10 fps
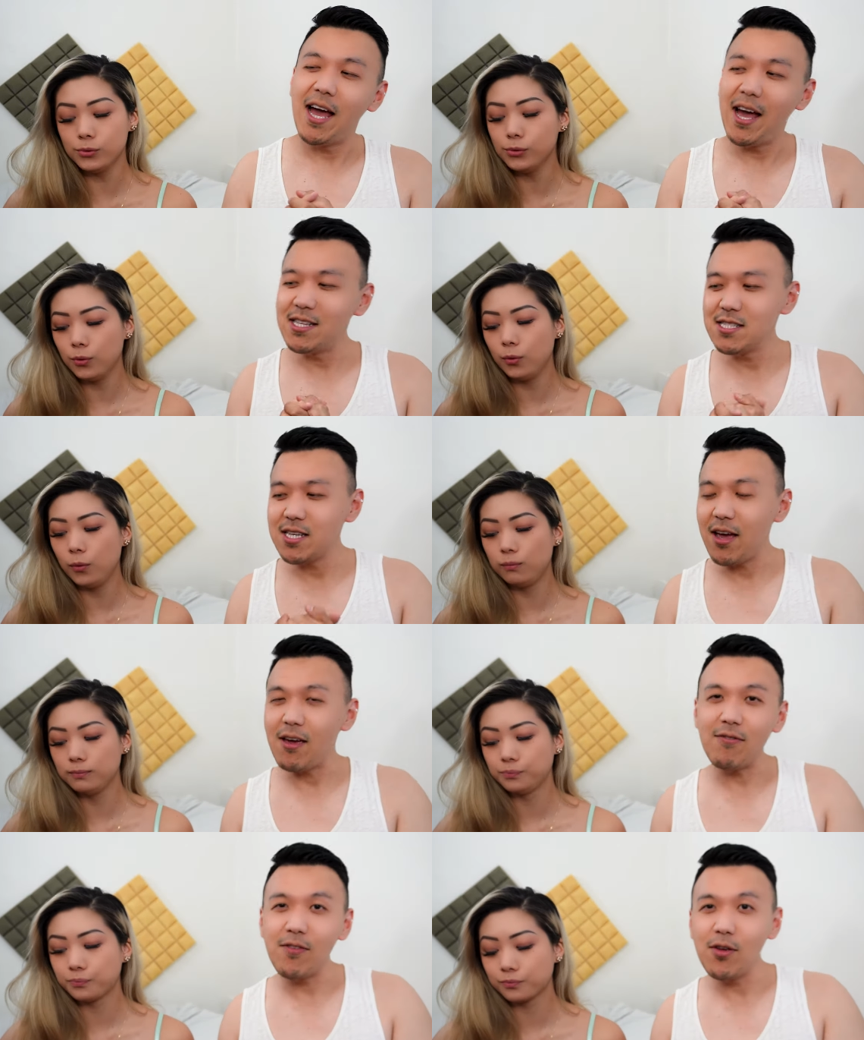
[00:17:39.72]
Speaker 1: And
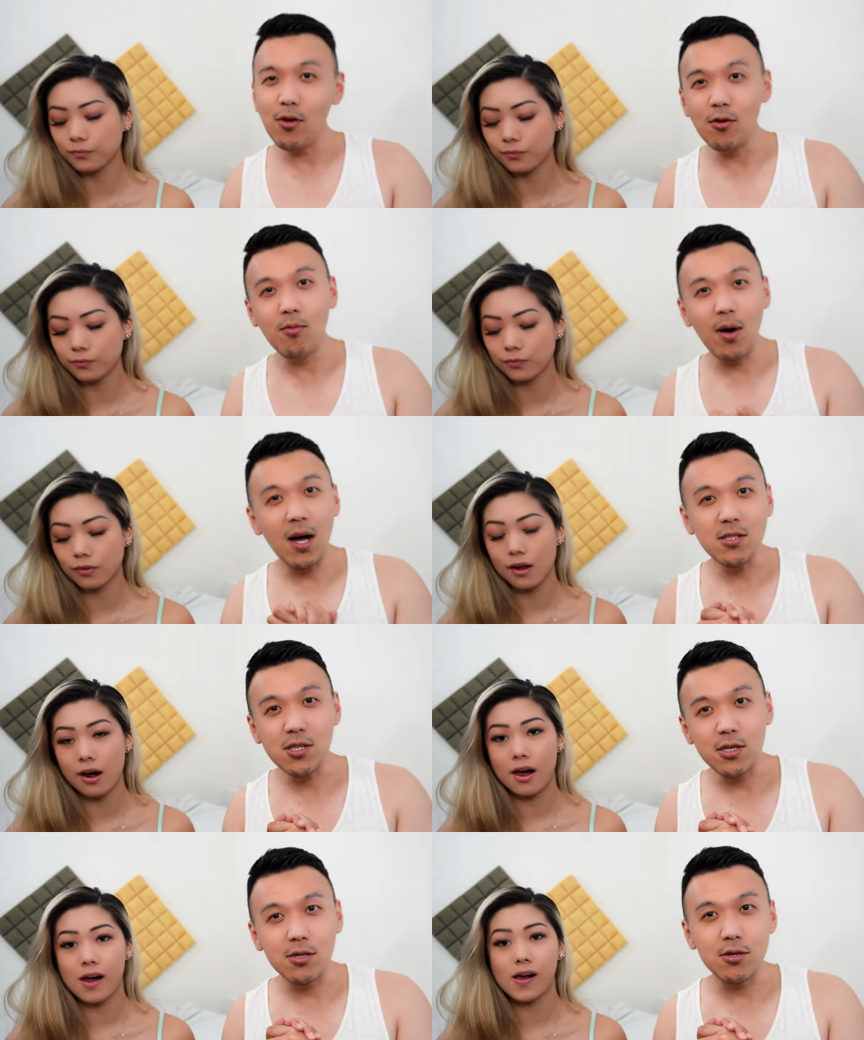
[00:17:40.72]
if you want
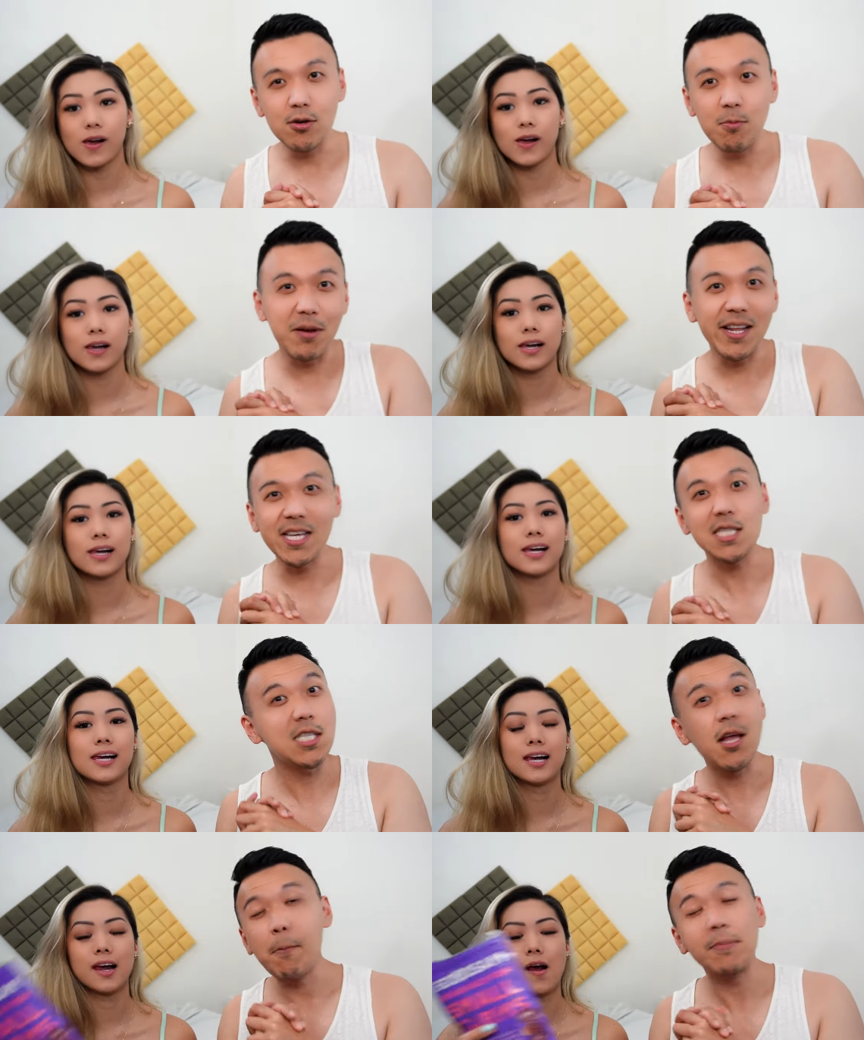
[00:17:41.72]
to, please
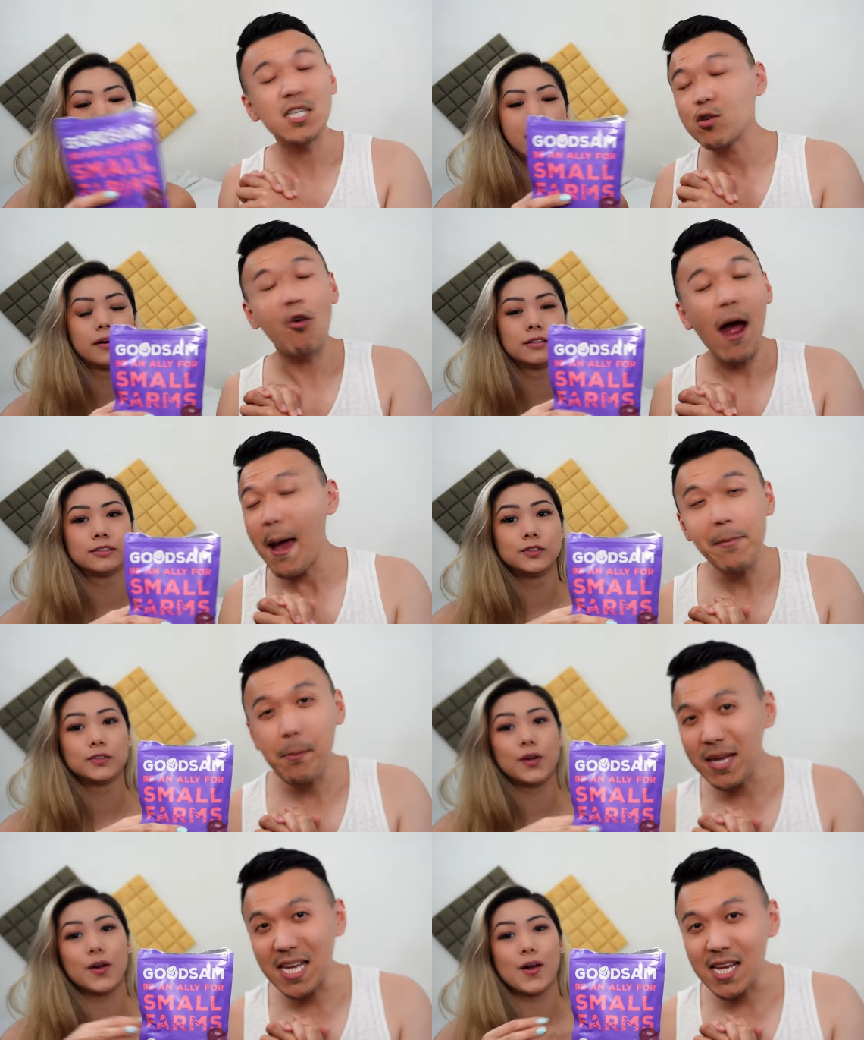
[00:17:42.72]
subscribe
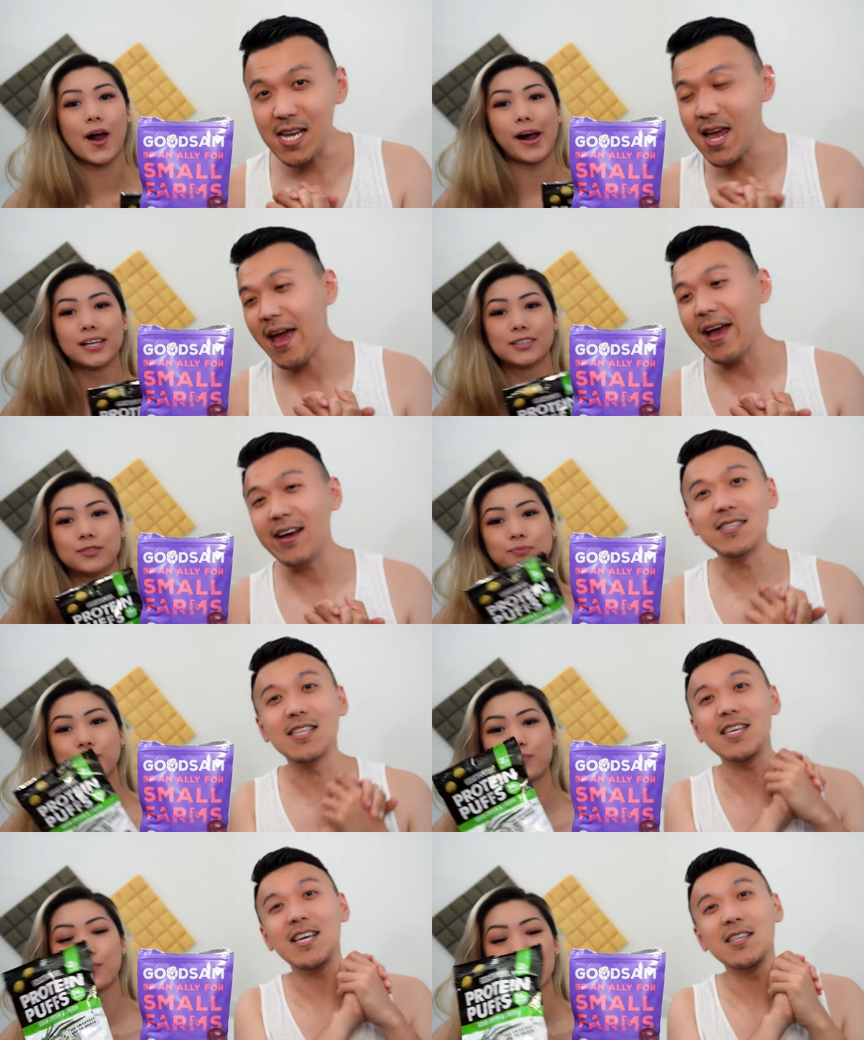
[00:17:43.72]
me
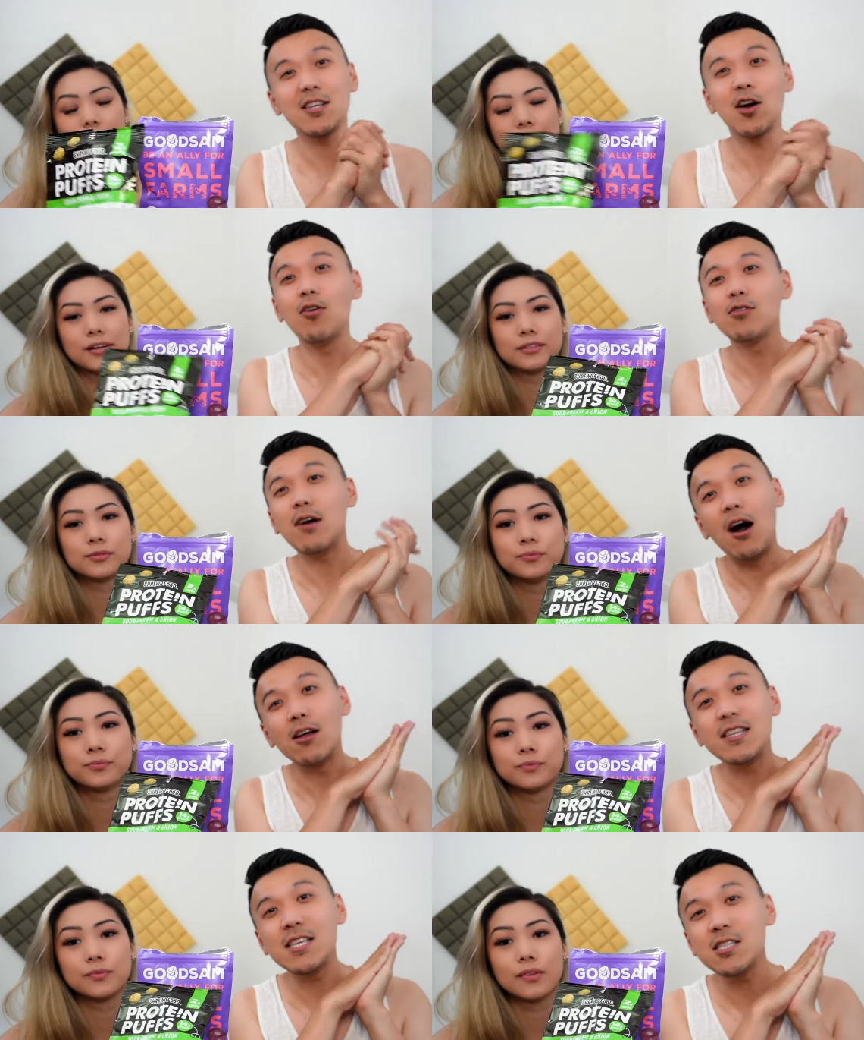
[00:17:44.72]
and eh, go
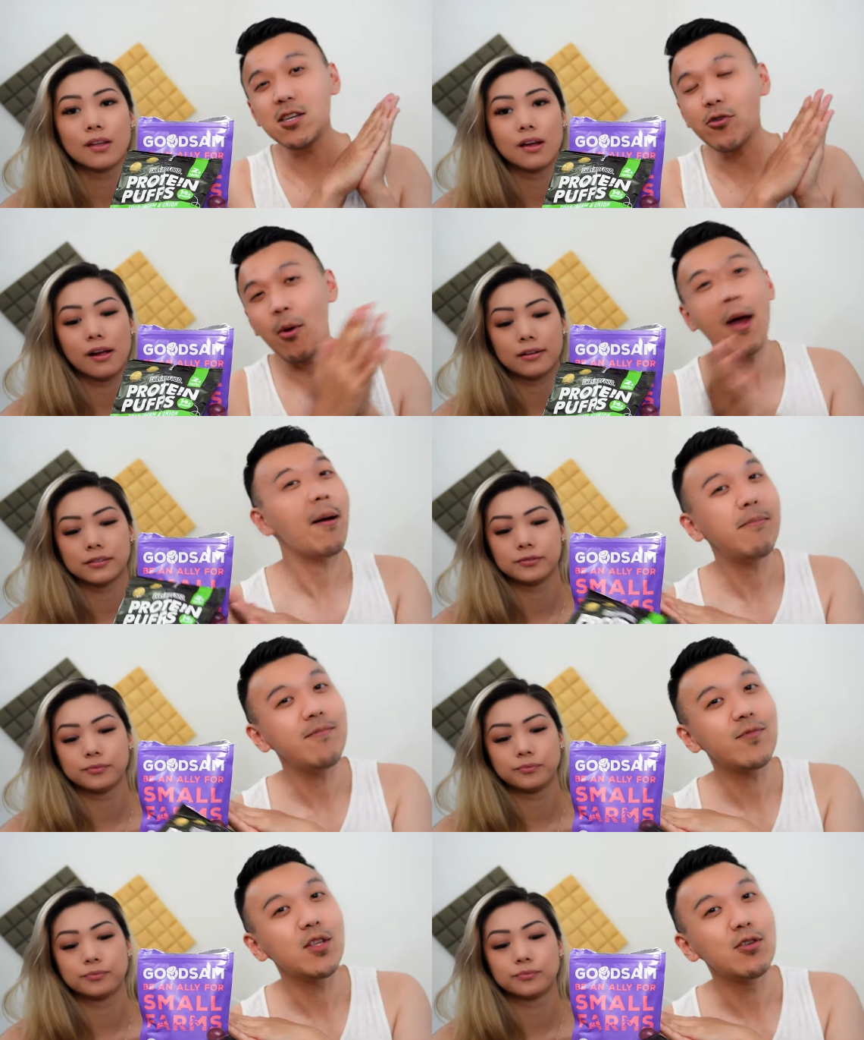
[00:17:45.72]
on Instagram
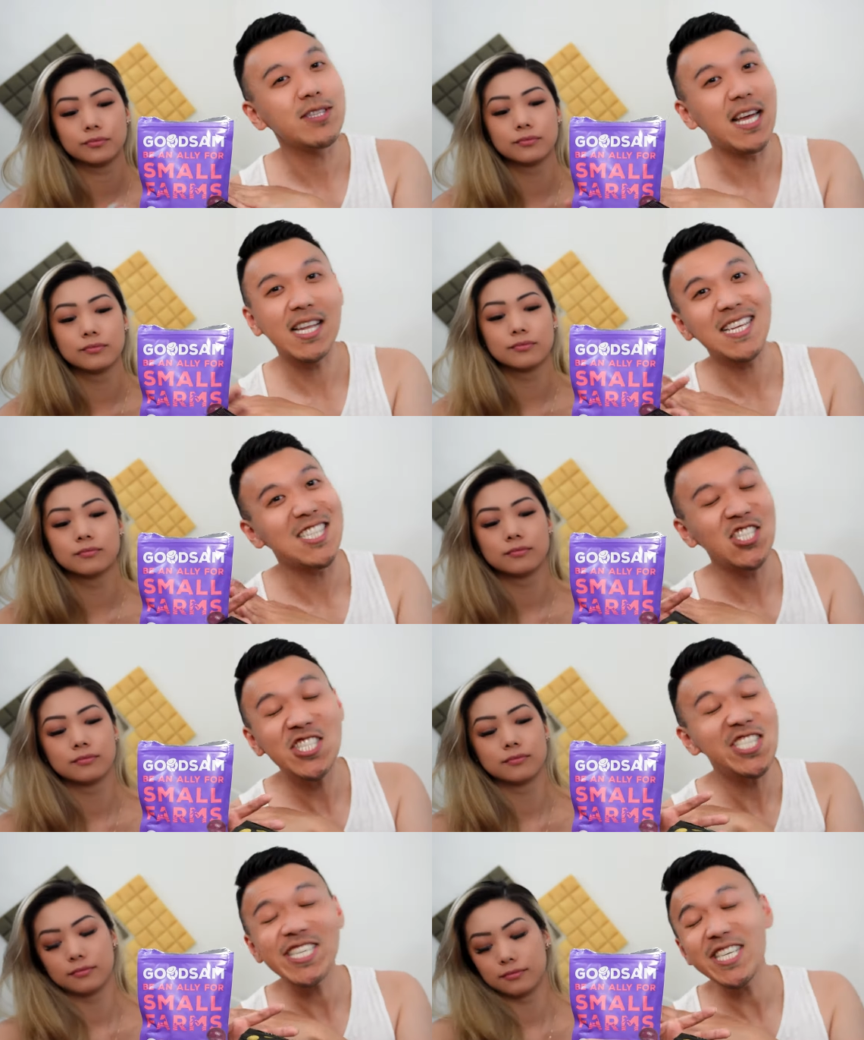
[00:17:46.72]
to Sandy
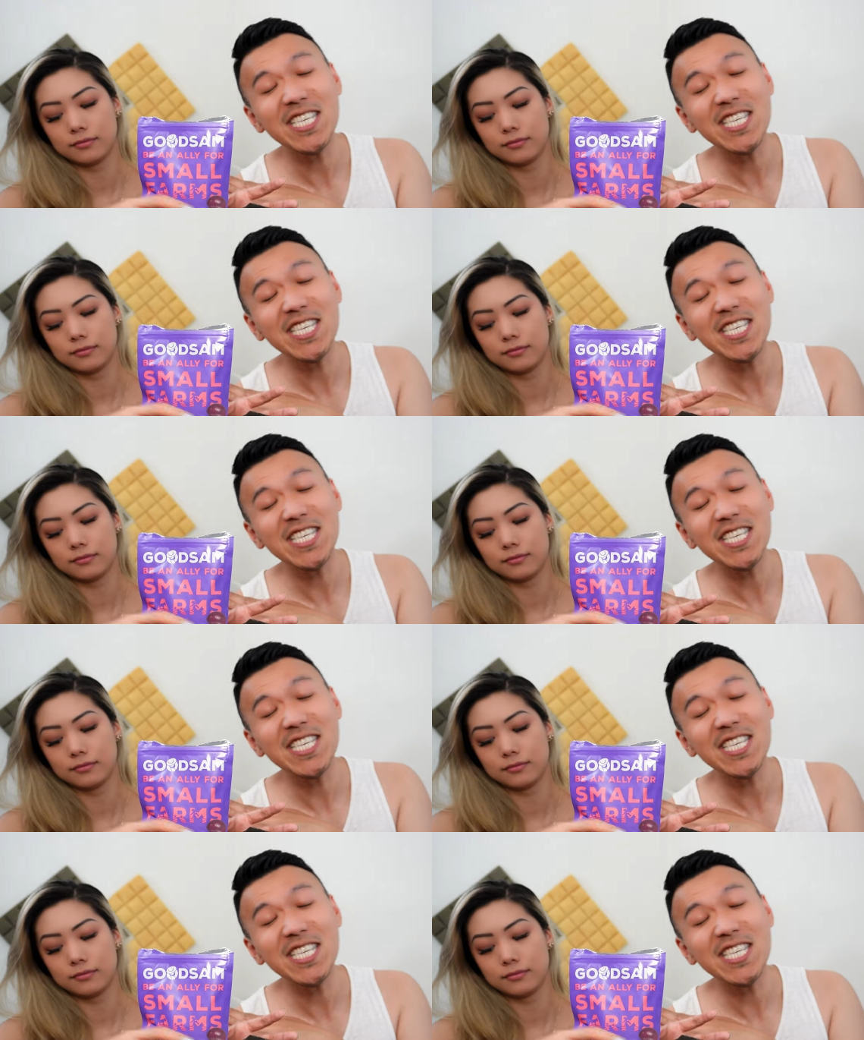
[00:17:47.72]
Chi